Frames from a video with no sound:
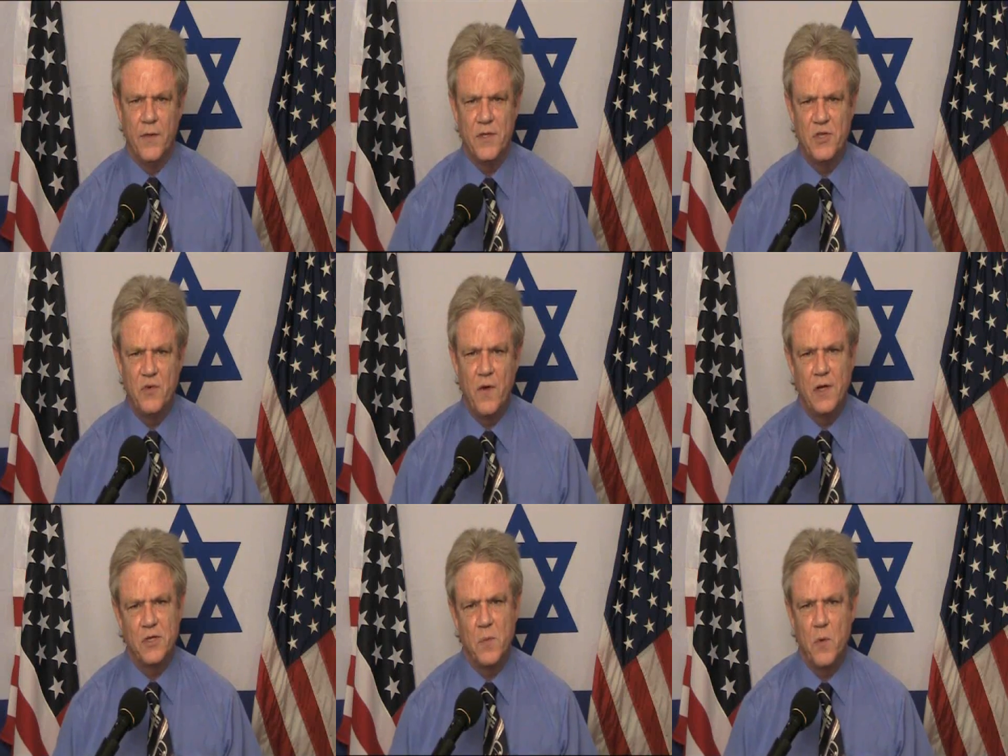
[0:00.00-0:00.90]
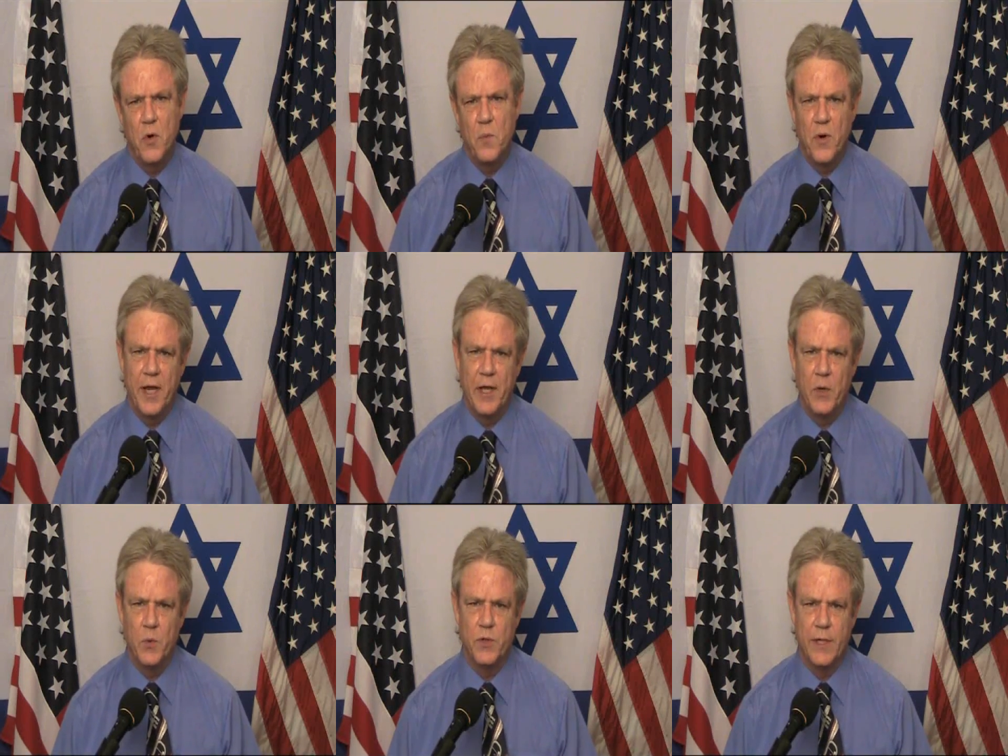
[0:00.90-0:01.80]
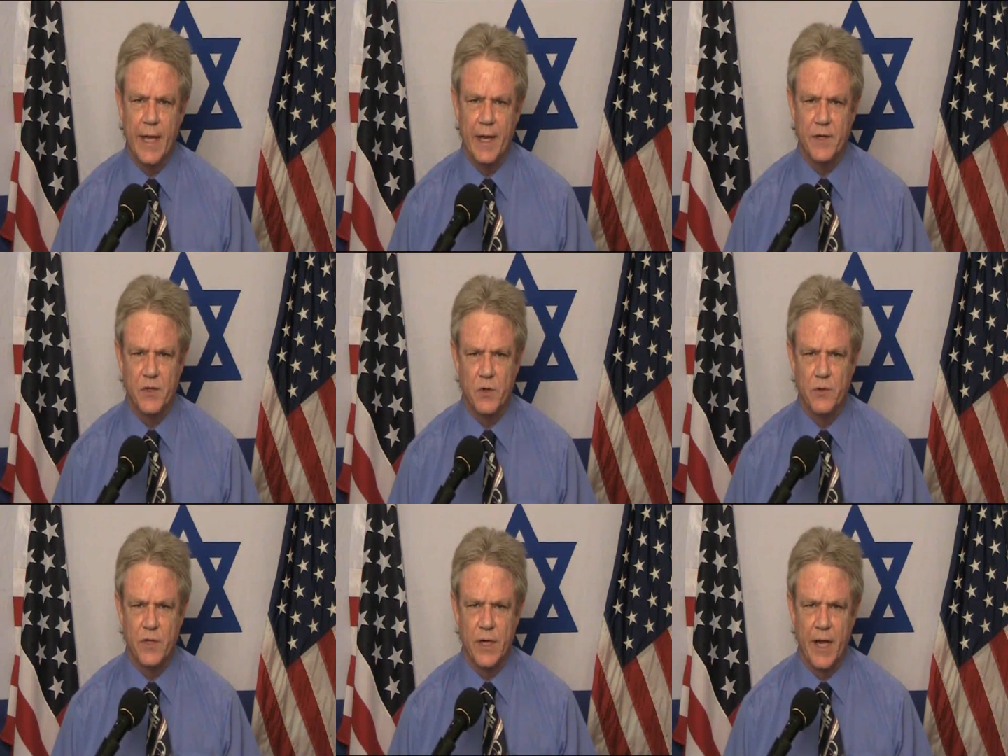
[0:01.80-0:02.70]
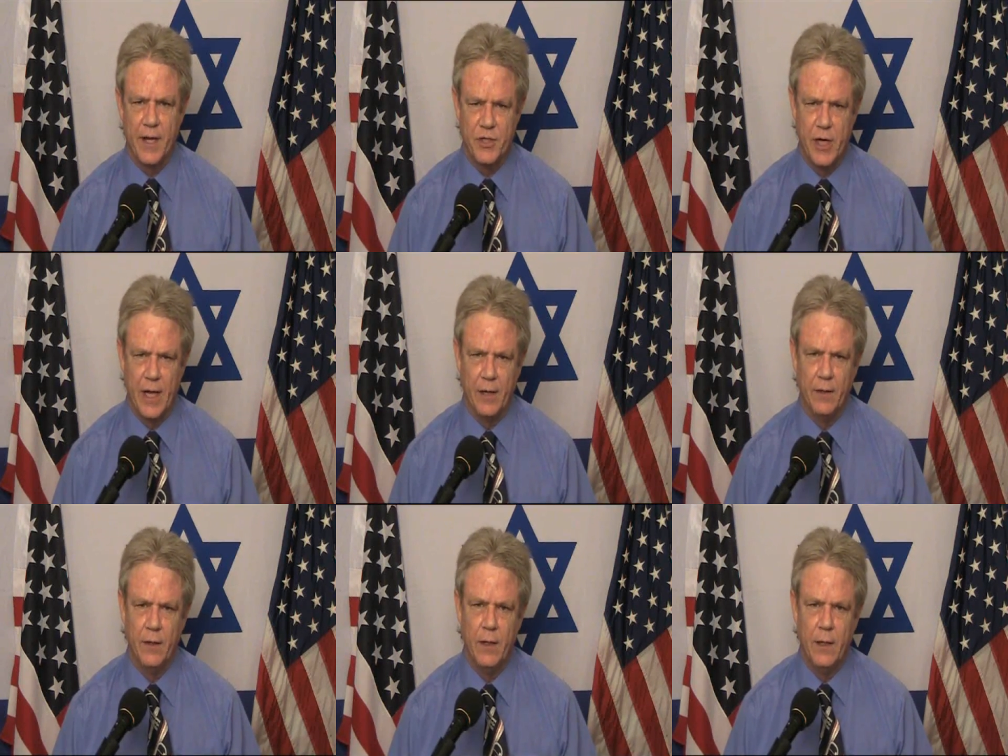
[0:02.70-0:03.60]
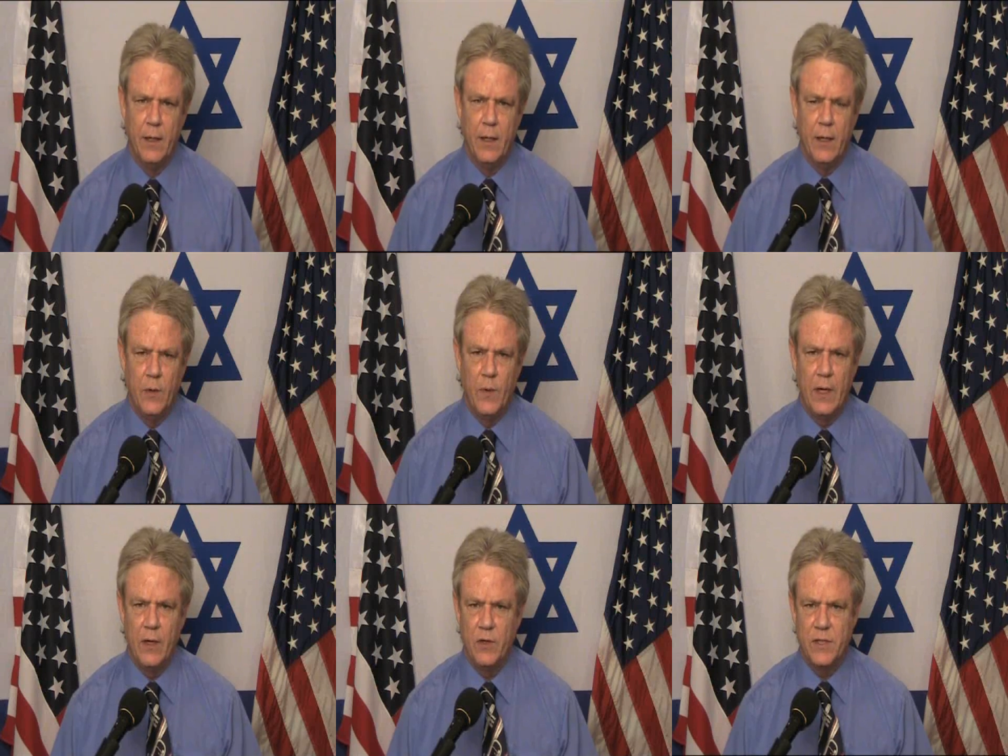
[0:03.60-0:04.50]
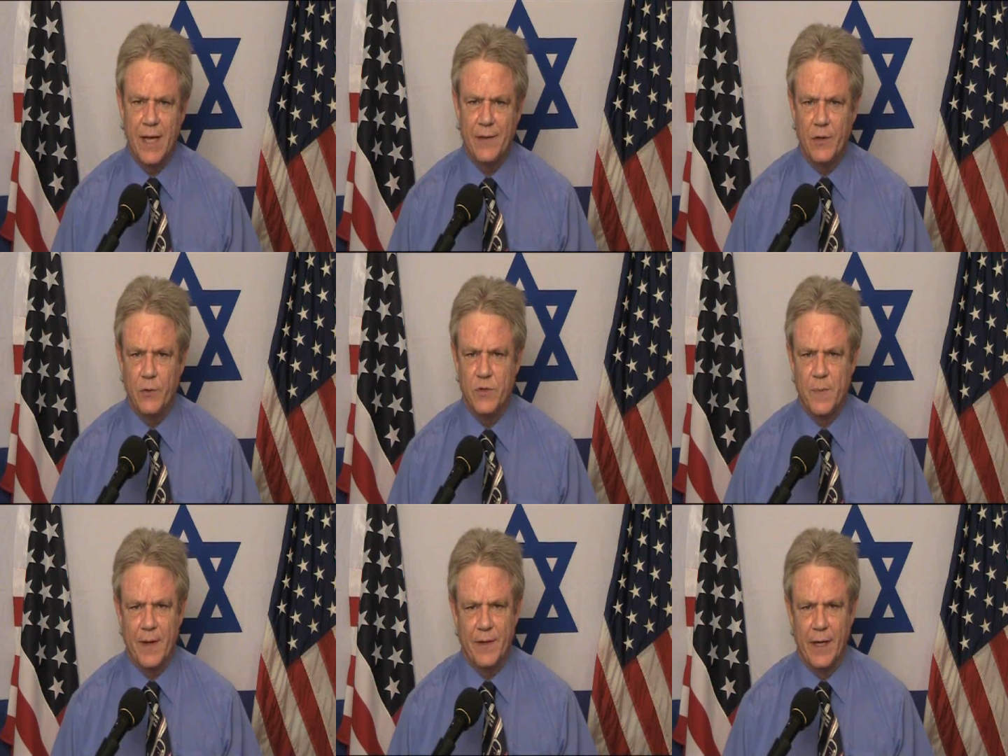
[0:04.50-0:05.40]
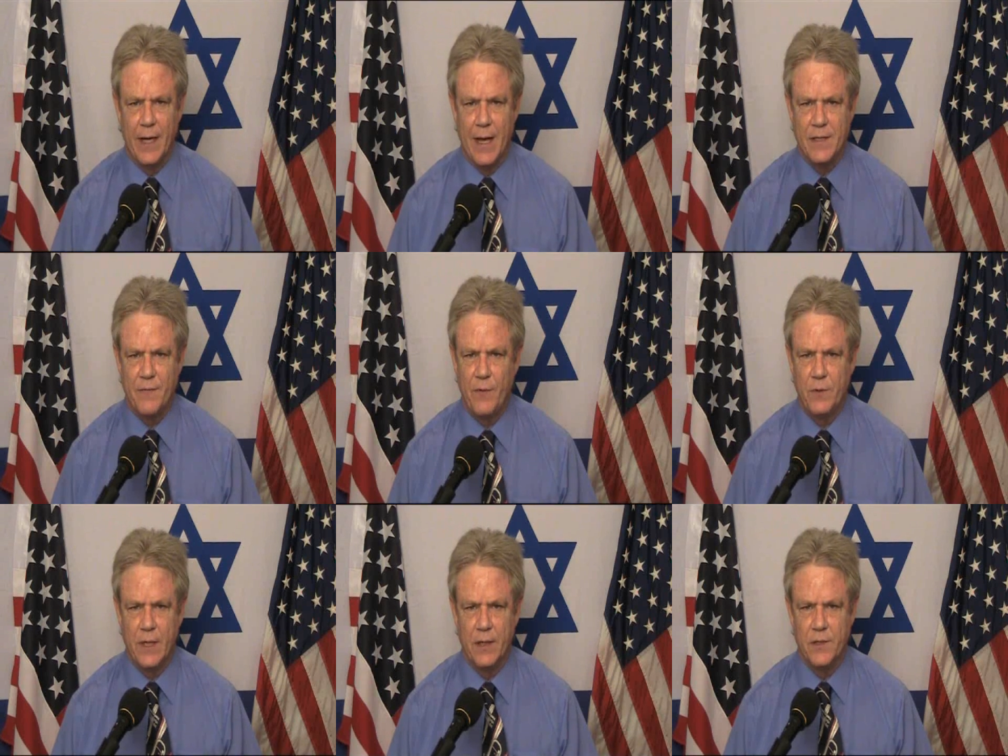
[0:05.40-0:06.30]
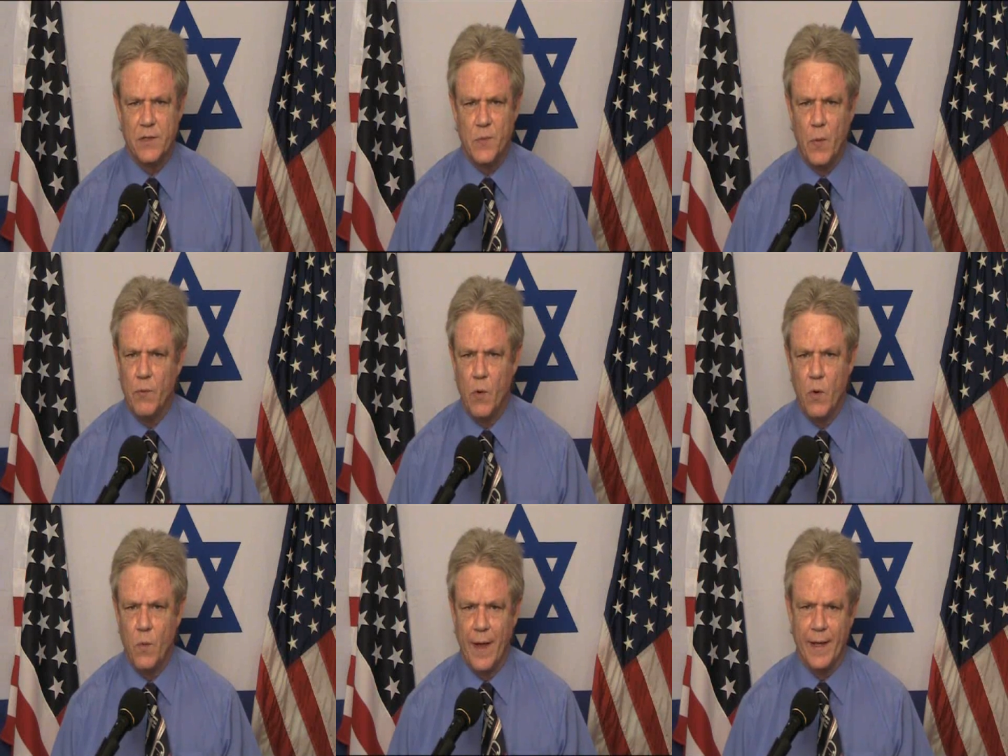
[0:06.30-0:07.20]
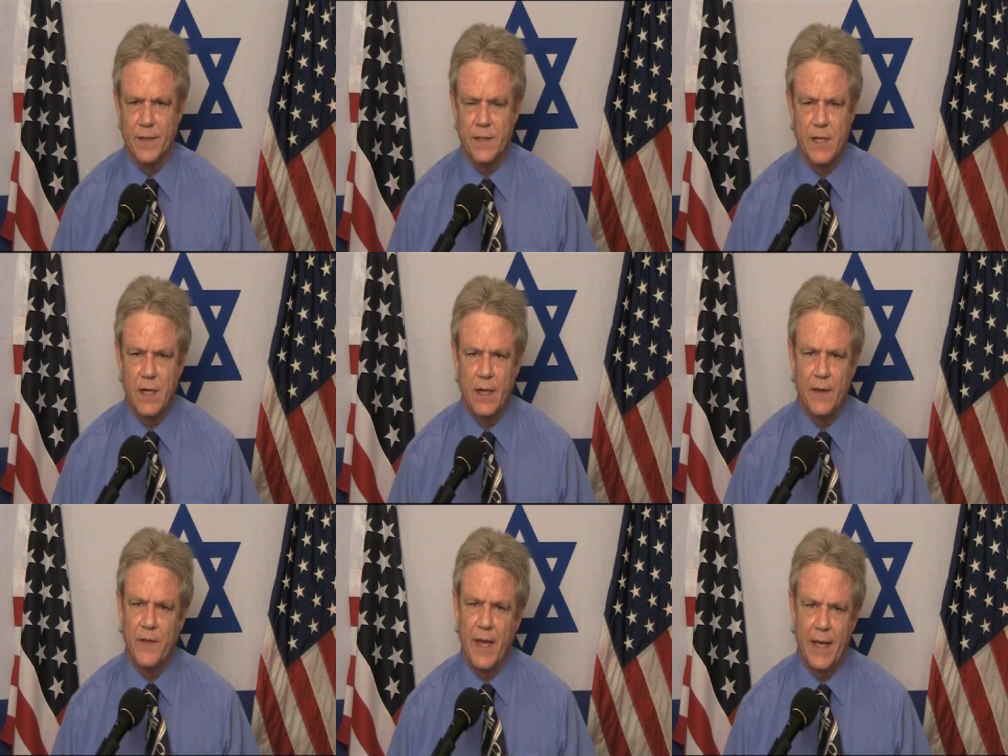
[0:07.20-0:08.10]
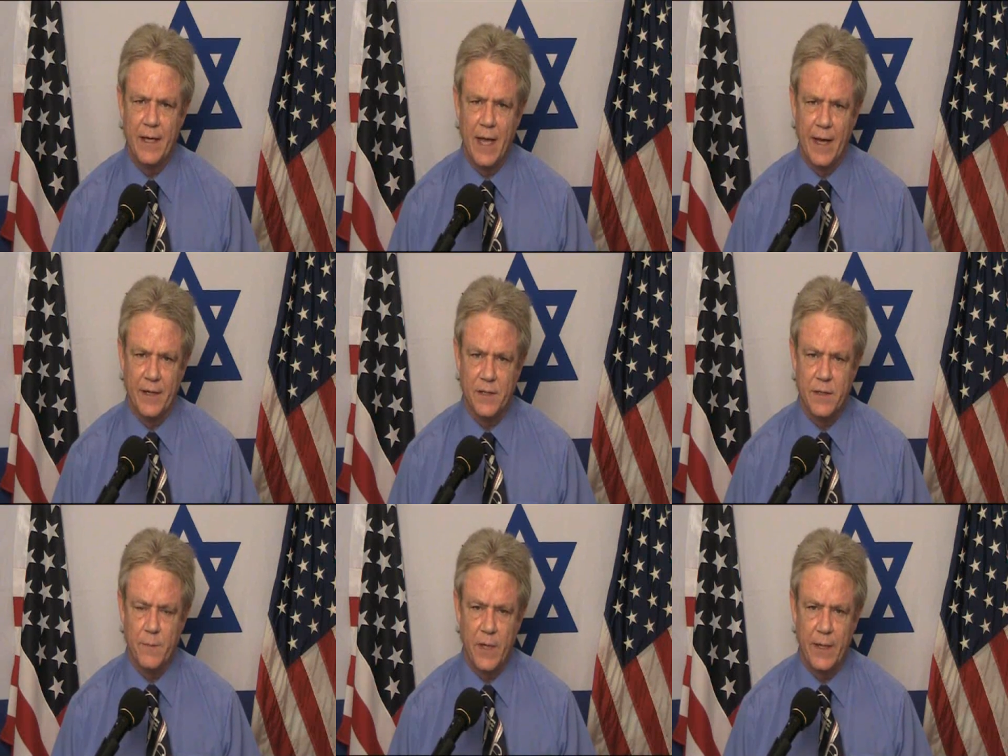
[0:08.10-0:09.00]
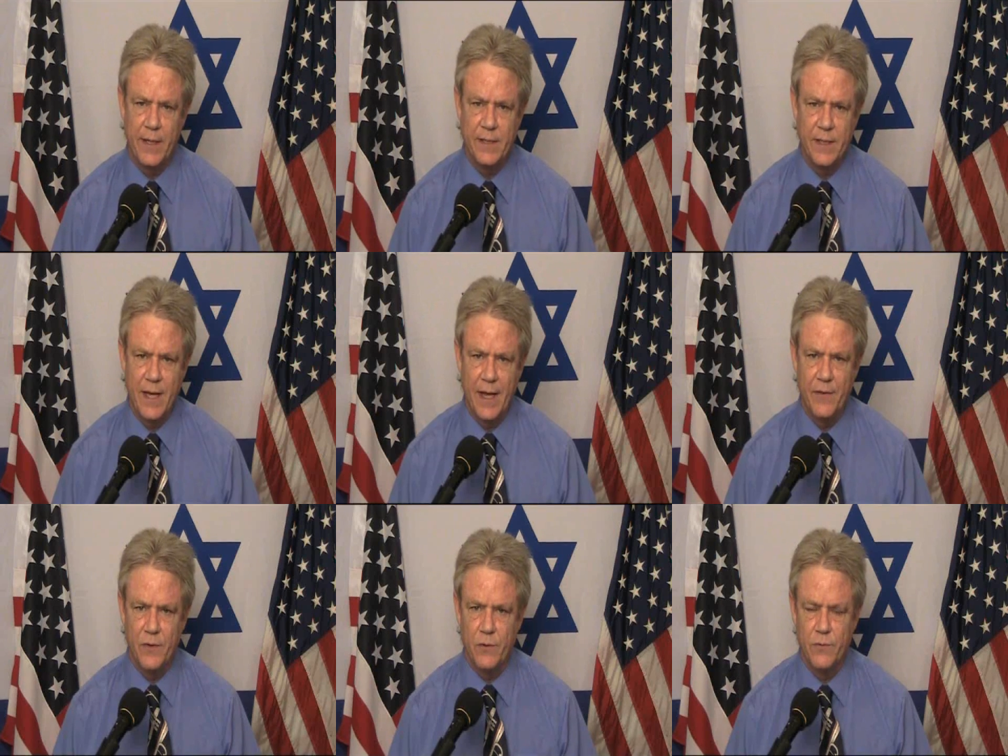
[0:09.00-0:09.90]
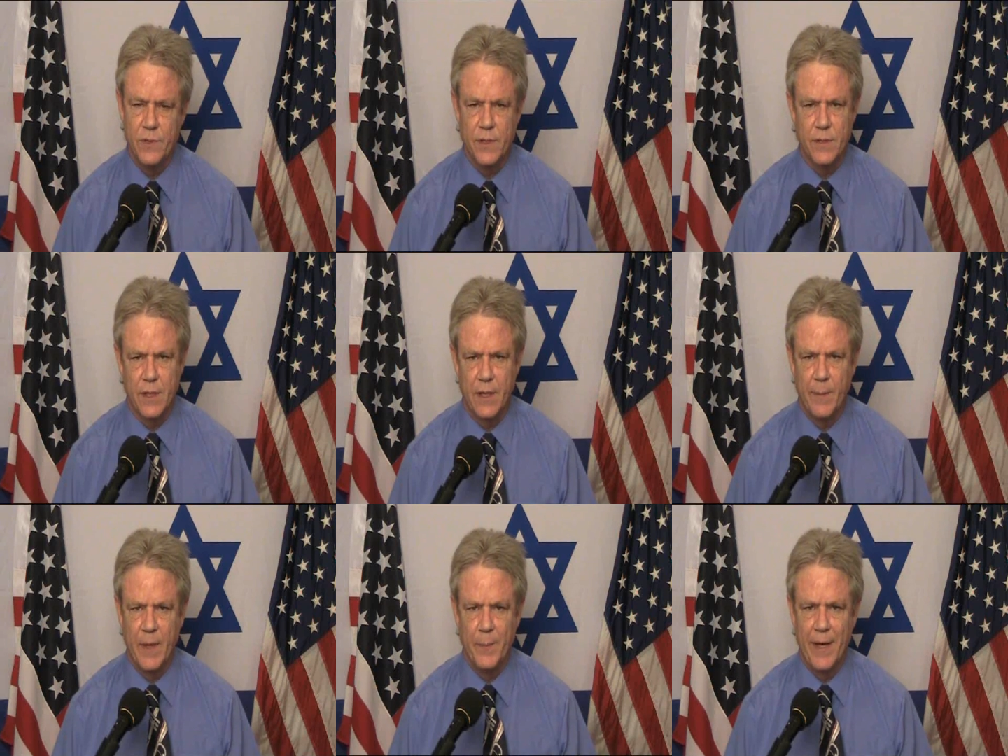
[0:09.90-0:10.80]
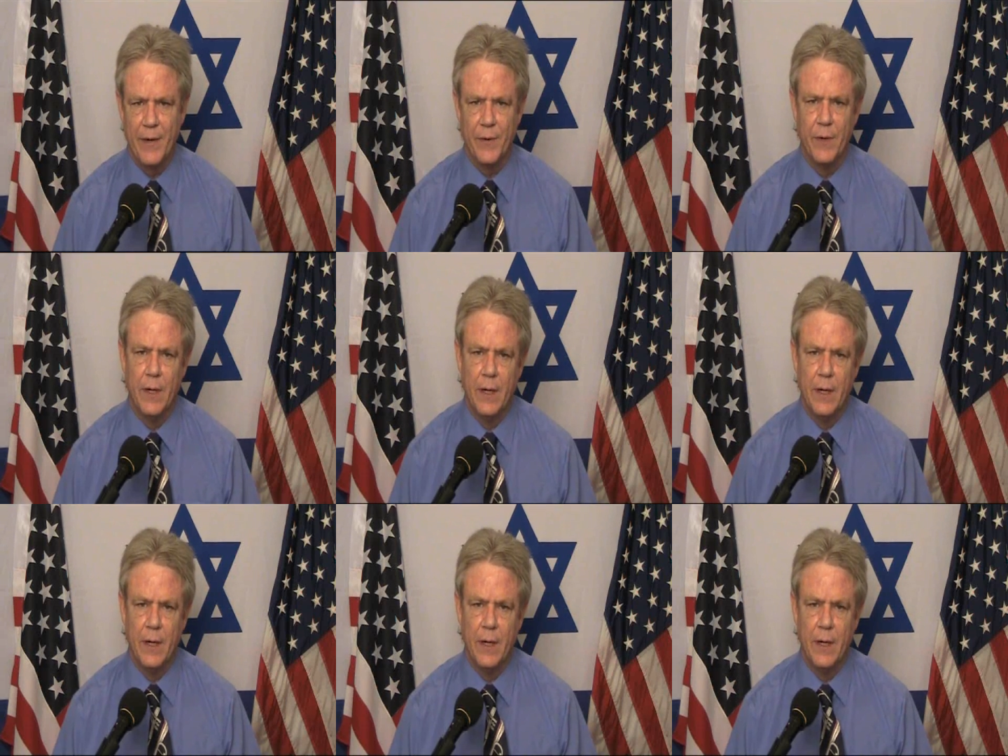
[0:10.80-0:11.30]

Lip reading: This is Yuval Shamron bringing you today's news in a nutshell. Well, it looks like the news about the Gaza flotilla just won't go away. It's still in the headlines. But at least today, the news is a little bit better.